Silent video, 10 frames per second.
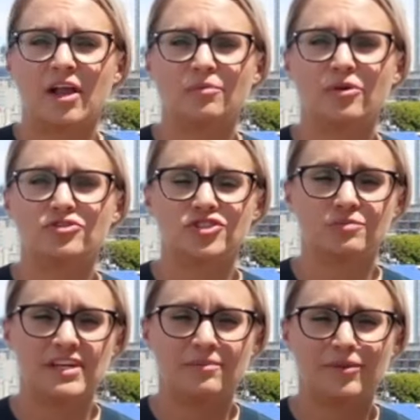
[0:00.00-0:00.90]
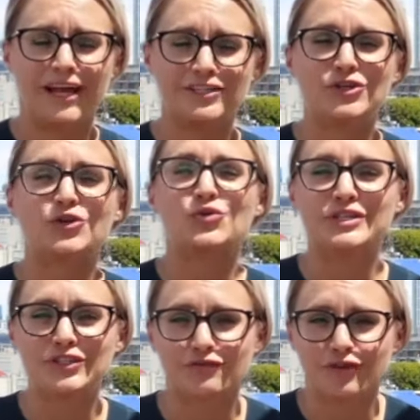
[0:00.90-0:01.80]
approaches are being applied to
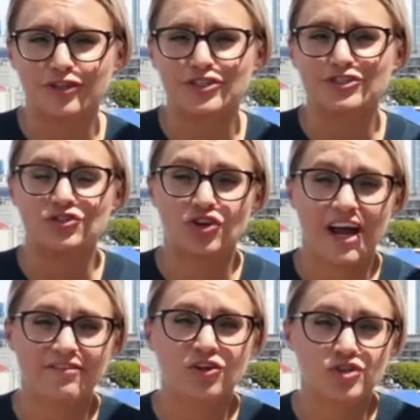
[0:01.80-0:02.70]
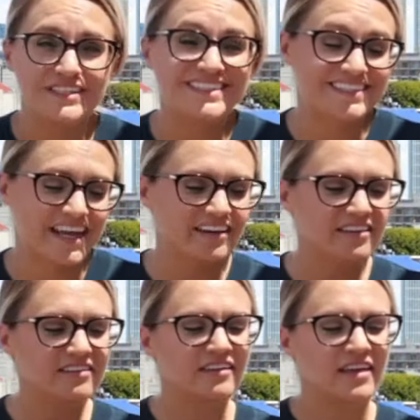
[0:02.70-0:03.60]
increase conversions and drive increased
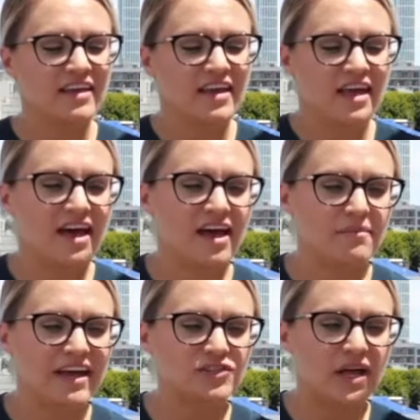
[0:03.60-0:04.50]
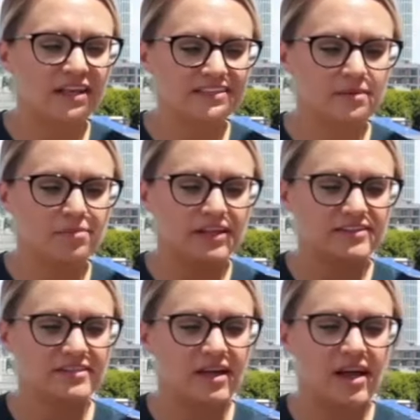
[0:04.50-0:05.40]
sales, as well as
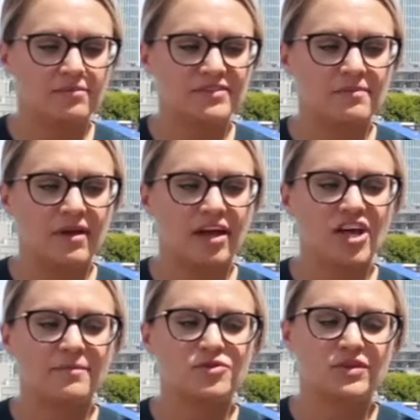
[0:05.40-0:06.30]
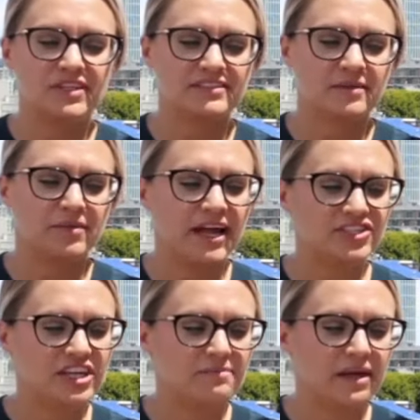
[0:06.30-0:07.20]
some adoption within supply
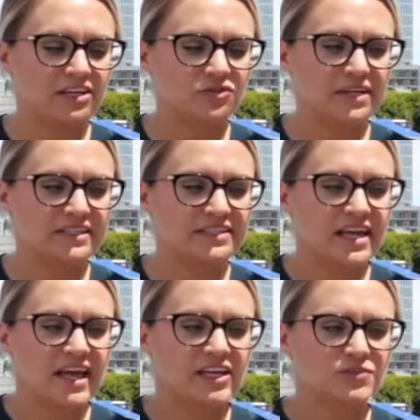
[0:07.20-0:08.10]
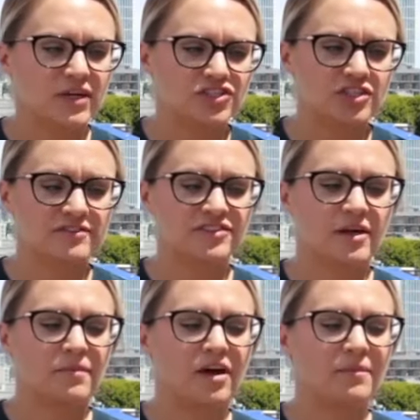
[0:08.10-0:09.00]
chain management, as well as service
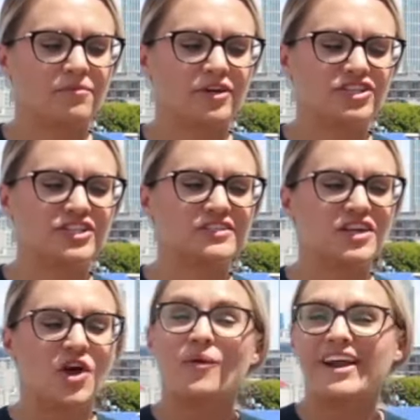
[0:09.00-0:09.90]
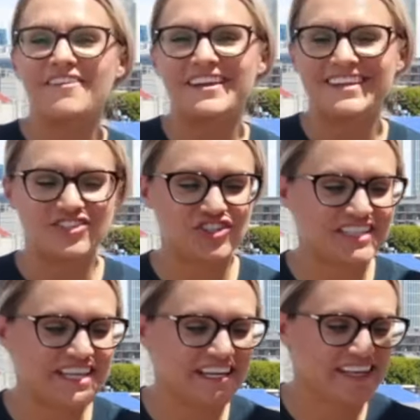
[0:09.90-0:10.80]
operations. What I find
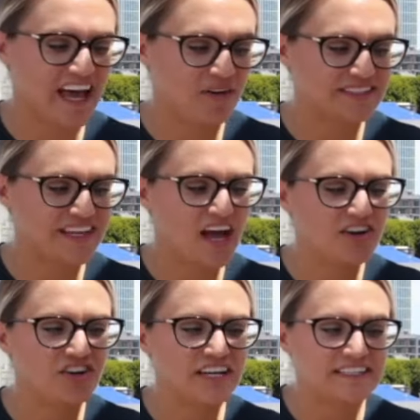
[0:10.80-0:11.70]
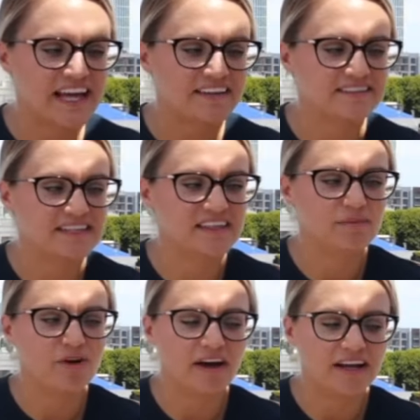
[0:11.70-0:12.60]
interesting is how it's under-indexed in the
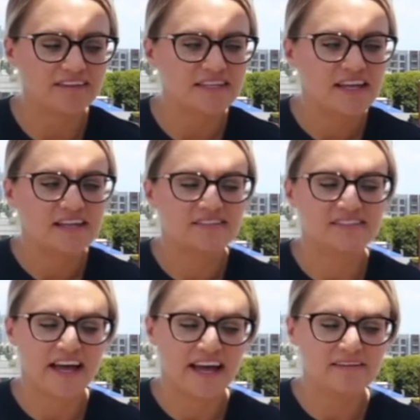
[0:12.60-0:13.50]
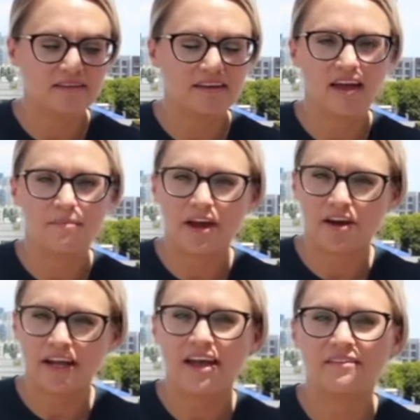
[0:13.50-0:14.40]
product design
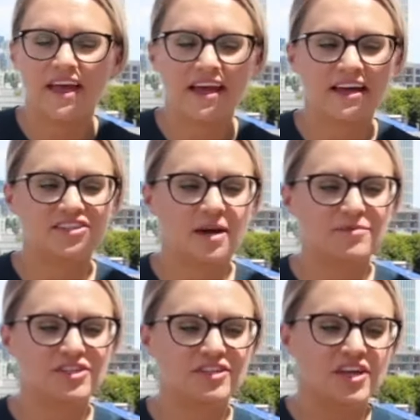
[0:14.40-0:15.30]
area of AI adoption,